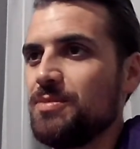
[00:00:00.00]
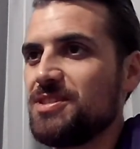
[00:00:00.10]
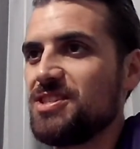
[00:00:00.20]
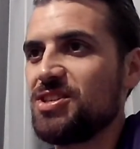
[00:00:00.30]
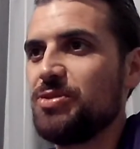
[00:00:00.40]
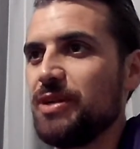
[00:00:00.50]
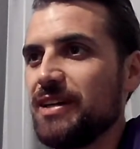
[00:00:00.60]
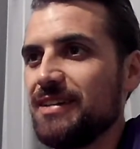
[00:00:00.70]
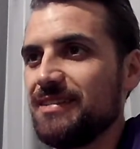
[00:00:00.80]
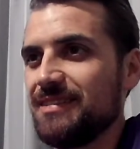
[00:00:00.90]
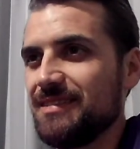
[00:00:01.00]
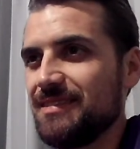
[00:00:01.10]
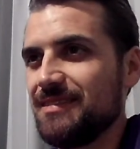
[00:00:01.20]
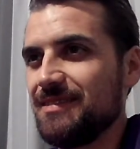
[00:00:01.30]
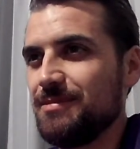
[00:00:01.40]
just a quick
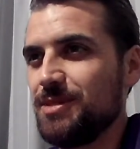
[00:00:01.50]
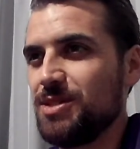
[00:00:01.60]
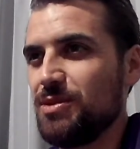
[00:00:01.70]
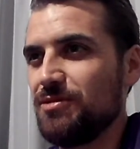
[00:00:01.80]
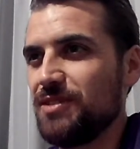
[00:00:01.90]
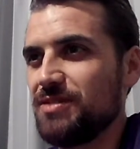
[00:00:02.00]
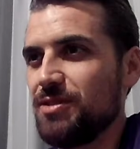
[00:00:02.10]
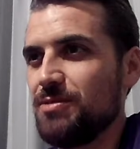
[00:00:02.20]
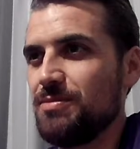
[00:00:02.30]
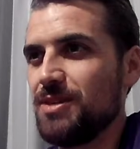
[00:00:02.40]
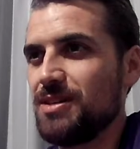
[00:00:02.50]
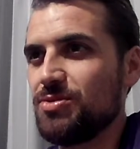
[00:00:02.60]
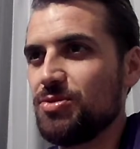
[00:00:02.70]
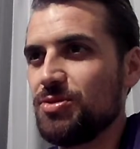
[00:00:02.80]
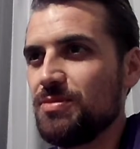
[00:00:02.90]
my default fix miter is
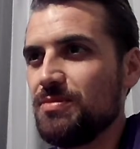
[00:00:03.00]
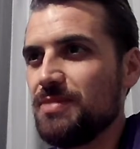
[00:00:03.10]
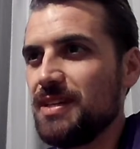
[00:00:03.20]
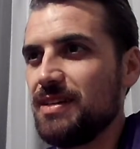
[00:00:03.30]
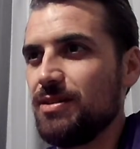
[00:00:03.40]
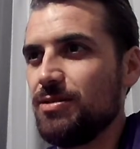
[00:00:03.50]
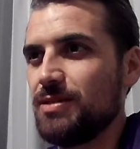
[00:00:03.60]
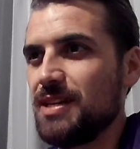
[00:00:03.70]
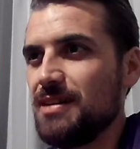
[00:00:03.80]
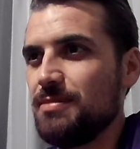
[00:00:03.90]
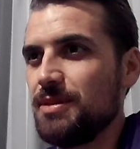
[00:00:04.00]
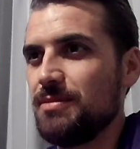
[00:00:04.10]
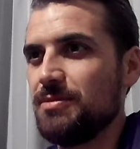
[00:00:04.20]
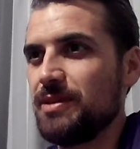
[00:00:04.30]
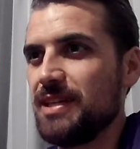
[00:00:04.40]
awesome, about a year old now, but
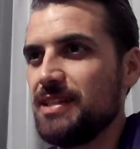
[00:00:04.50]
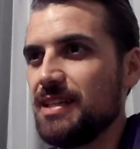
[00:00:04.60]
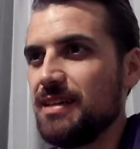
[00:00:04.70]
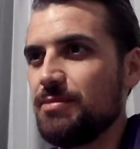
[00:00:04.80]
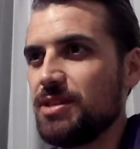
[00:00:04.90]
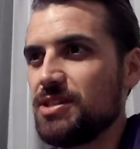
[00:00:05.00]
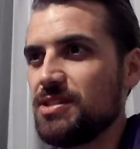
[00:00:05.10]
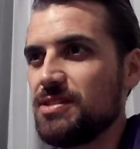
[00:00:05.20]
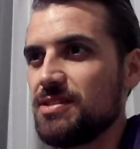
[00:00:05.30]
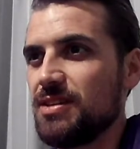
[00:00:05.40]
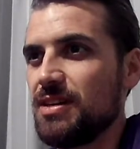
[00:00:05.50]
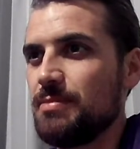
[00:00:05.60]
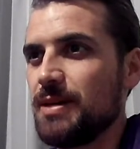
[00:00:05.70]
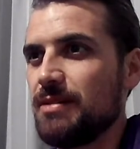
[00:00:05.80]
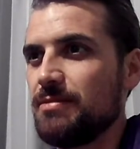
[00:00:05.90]
I've already had to get brushes and the slider
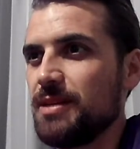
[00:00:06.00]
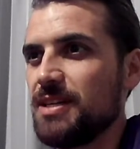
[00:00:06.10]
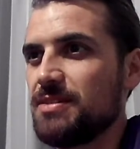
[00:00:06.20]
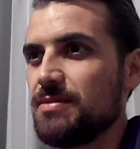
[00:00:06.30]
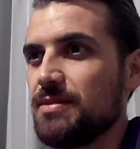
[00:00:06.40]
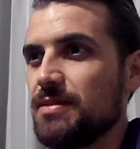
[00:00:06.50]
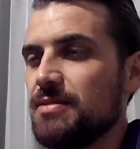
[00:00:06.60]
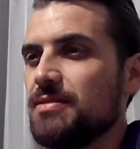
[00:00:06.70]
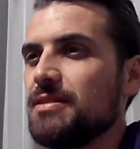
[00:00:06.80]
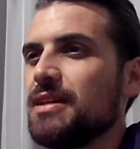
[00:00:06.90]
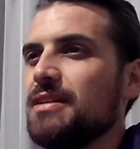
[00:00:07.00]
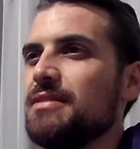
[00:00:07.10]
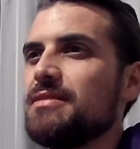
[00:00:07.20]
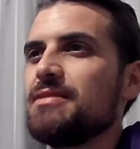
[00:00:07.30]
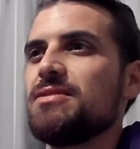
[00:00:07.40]
part replaced. Oh, okay,
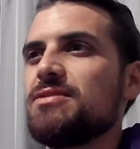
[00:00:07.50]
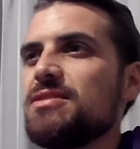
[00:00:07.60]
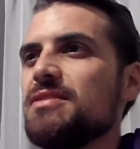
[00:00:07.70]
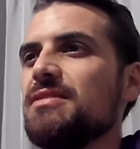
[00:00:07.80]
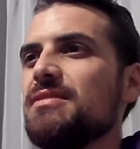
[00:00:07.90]
that's interesting.